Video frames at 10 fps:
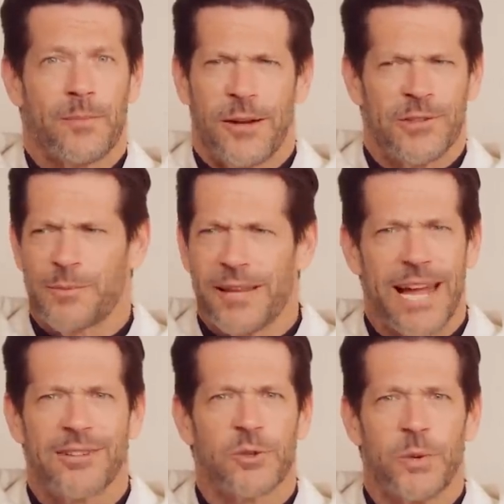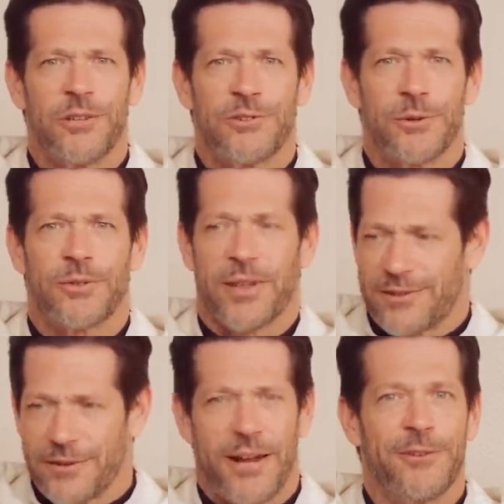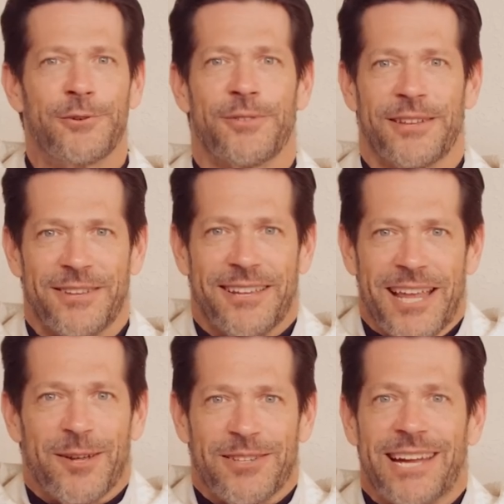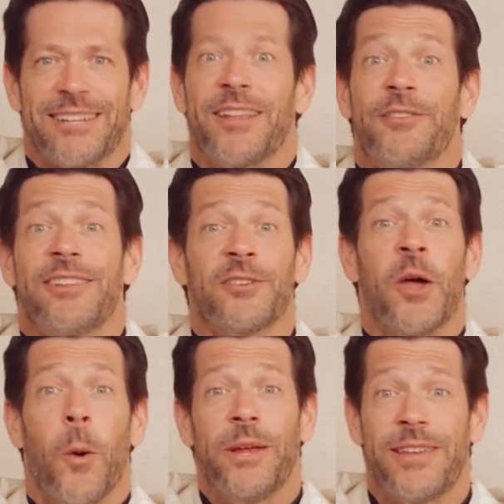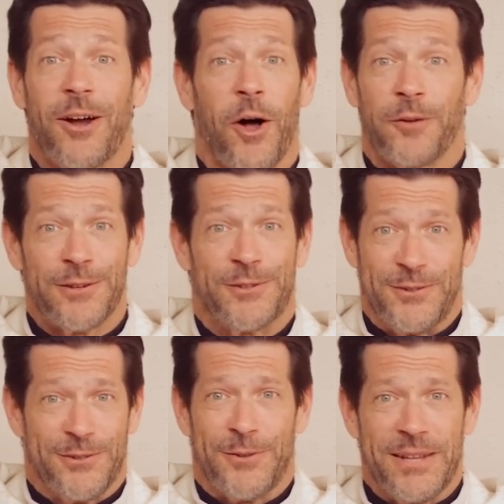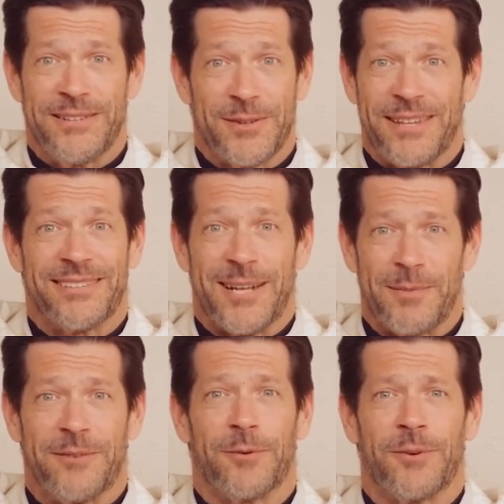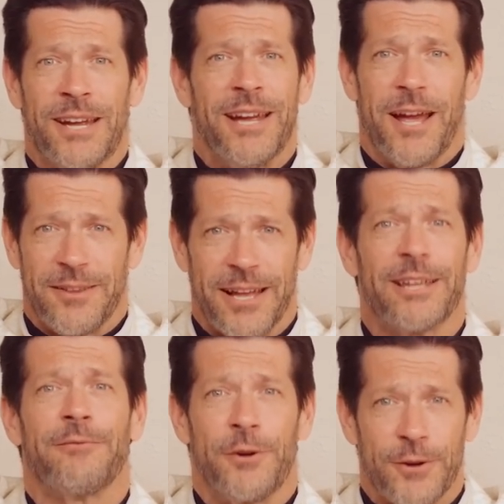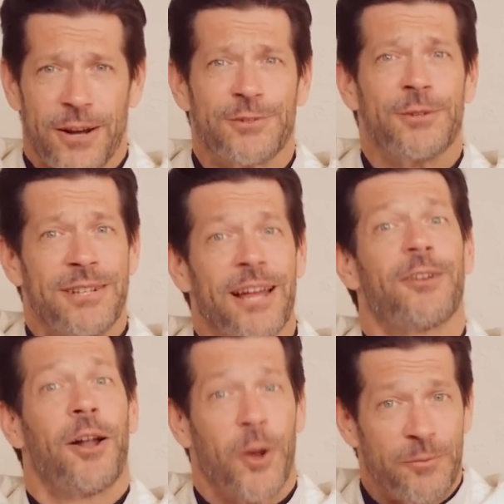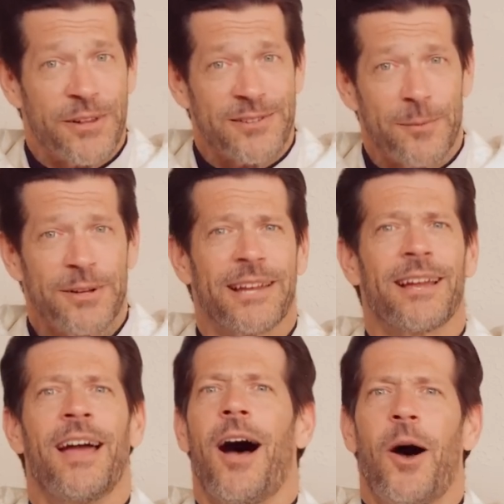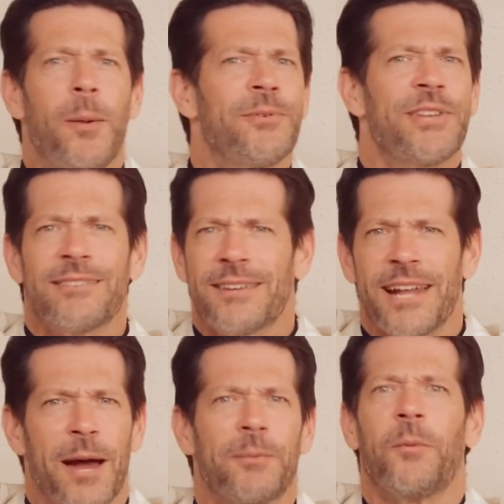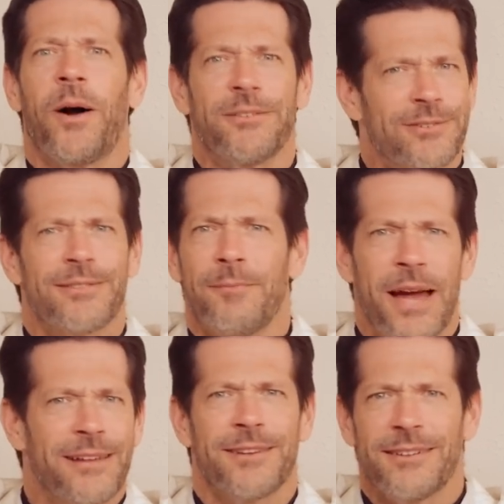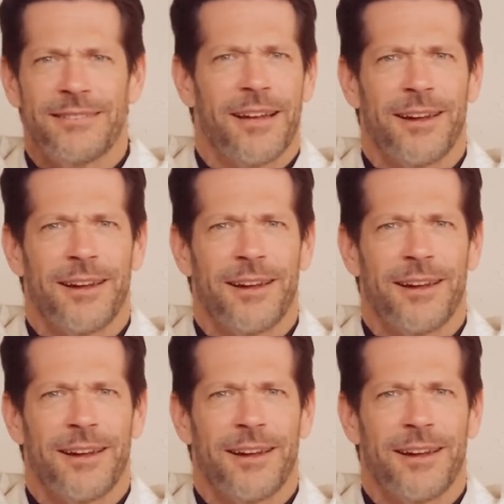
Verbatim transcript: Pontius Pilate asks, what is truth? Let's define truth. Let's take a second. Now, we take all of our students through this, so this is going to be, if you're a student, had gone home for the summer, and like, oh, I'm sick today. I'm going to watch the Mass pray